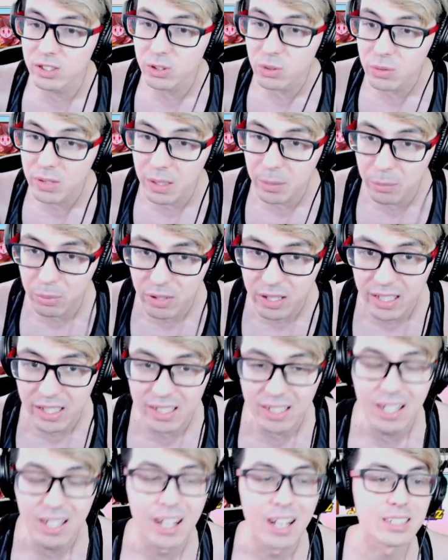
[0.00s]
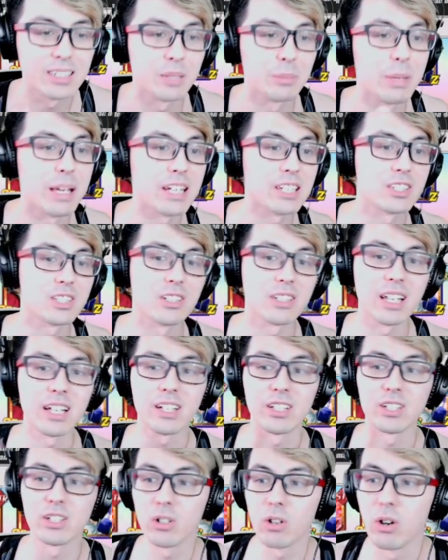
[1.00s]
you can bring to make sure
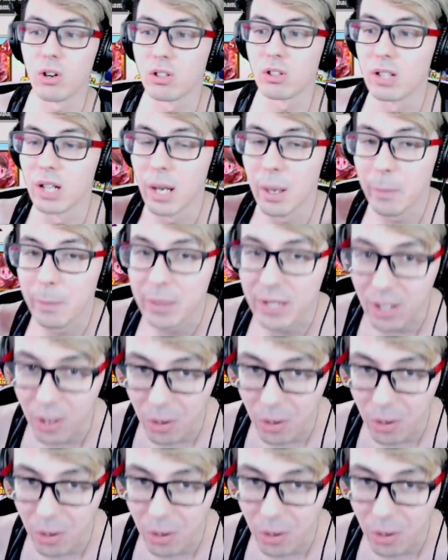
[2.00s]
that you'll be